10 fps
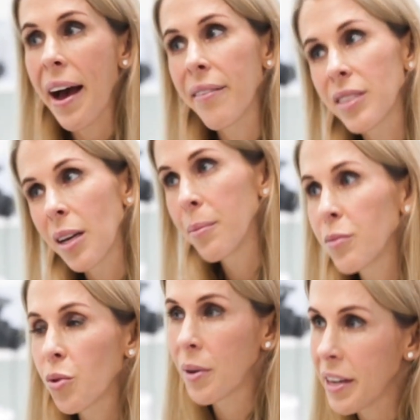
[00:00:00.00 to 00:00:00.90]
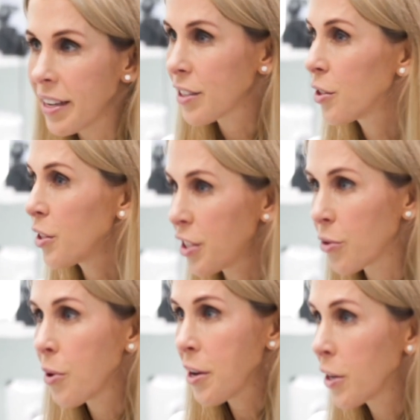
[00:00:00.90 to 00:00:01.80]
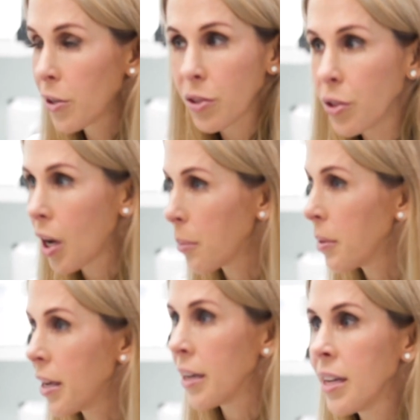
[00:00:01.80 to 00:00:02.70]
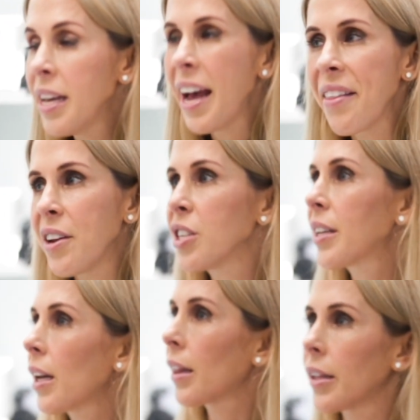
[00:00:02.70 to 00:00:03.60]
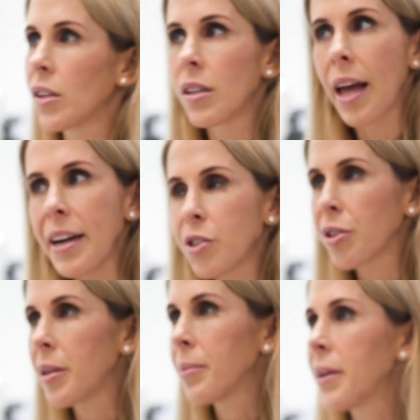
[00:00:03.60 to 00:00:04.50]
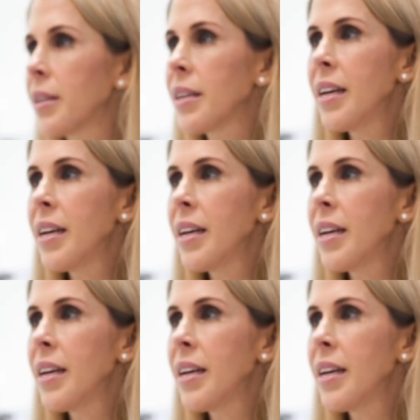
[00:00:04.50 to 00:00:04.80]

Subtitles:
We have some 20-year-olds who come in and they just get a little light treatment.